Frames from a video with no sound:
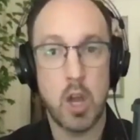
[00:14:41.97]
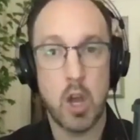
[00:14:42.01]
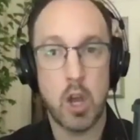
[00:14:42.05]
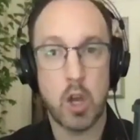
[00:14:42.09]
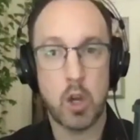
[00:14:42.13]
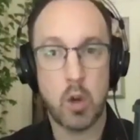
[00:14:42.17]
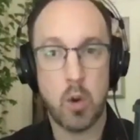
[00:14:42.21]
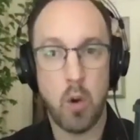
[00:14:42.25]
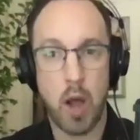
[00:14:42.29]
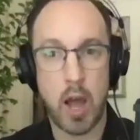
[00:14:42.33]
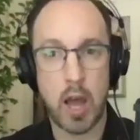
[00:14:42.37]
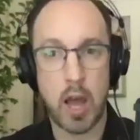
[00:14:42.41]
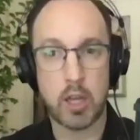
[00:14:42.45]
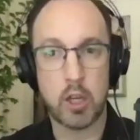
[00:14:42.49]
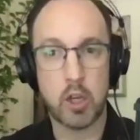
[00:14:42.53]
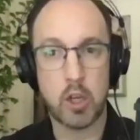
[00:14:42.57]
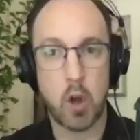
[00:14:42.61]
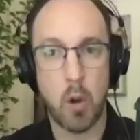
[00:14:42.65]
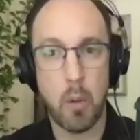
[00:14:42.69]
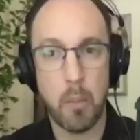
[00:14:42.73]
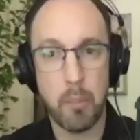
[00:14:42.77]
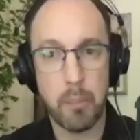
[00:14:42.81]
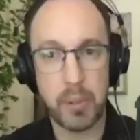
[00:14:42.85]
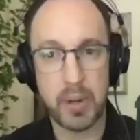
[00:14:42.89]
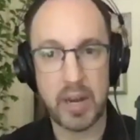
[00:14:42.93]
quite a
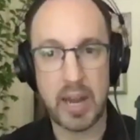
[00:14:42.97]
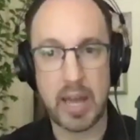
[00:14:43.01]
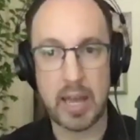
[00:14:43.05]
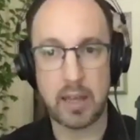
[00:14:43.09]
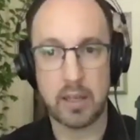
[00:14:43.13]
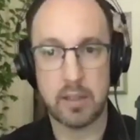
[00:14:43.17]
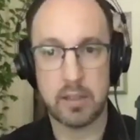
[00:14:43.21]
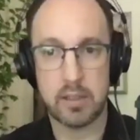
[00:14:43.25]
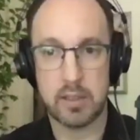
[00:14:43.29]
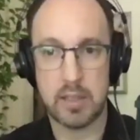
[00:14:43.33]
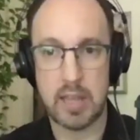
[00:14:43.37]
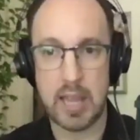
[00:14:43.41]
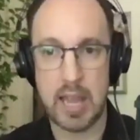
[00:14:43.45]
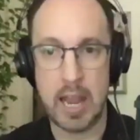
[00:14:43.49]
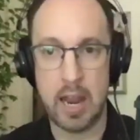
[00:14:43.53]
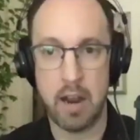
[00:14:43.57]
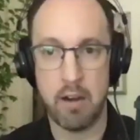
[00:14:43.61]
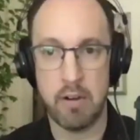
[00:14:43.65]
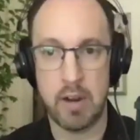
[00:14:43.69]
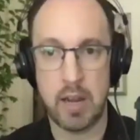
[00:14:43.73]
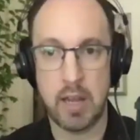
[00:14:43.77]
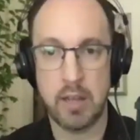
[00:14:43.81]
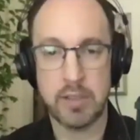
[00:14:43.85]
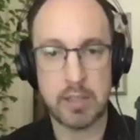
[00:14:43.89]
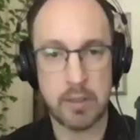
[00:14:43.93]
complex
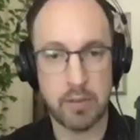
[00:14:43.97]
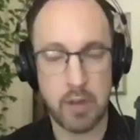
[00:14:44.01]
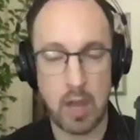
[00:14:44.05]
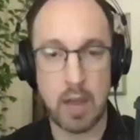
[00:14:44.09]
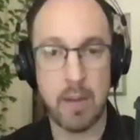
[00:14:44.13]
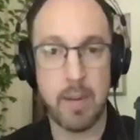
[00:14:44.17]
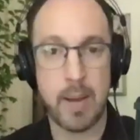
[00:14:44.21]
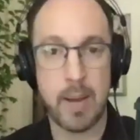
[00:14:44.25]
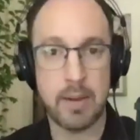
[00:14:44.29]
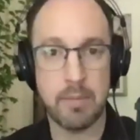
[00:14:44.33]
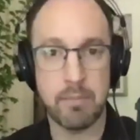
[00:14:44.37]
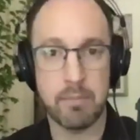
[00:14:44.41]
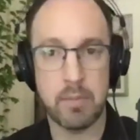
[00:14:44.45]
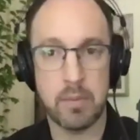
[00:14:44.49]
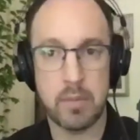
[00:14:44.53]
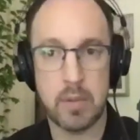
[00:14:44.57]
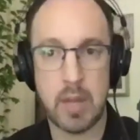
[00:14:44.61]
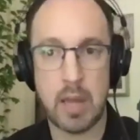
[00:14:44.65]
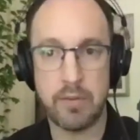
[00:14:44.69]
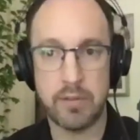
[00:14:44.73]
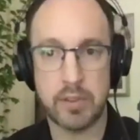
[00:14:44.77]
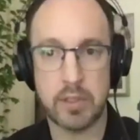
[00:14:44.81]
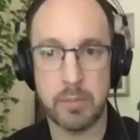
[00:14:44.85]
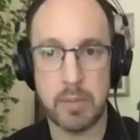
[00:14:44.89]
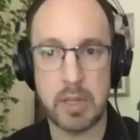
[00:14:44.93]
area, so I
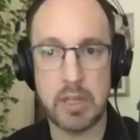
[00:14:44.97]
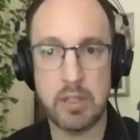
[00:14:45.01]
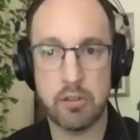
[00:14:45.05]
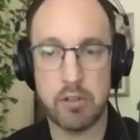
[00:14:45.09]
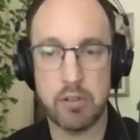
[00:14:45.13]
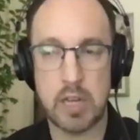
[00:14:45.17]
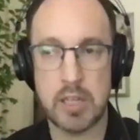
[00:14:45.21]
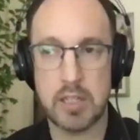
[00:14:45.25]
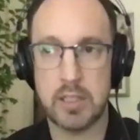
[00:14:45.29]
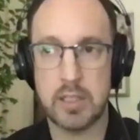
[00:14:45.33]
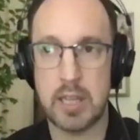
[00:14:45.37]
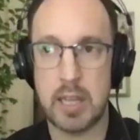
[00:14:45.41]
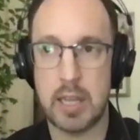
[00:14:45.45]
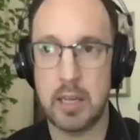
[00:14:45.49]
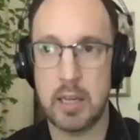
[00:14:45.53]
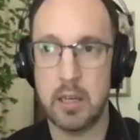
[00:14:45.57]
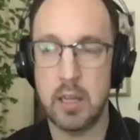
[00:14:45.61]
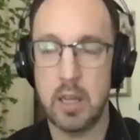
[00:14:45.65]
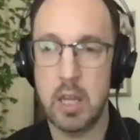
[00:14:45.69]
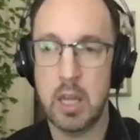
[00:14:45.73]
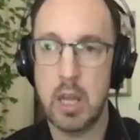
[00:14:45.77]
have some interest in,